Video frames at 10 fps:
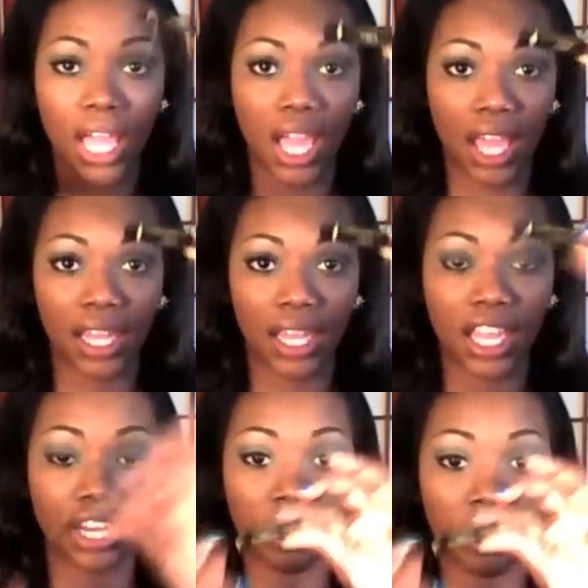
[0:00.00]
my
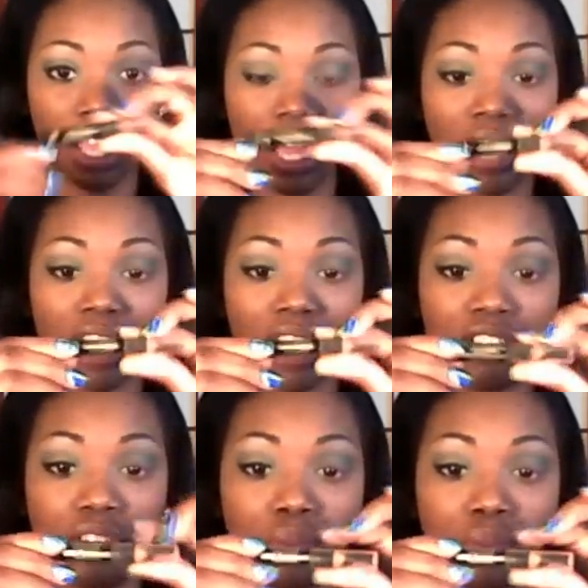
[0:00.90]
eyeliner, and I
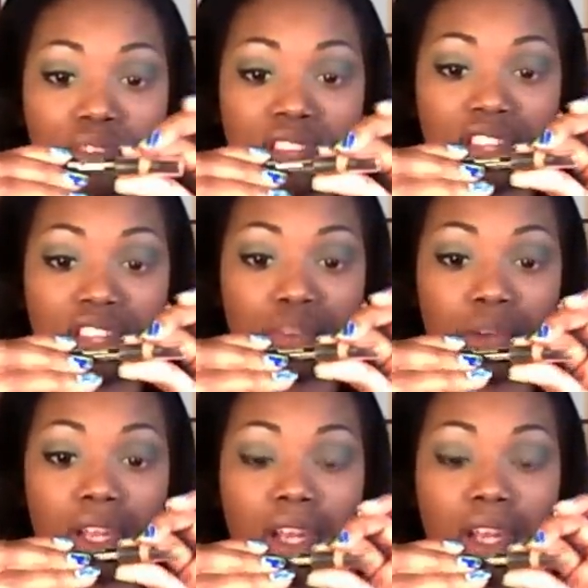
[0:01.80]
like to use this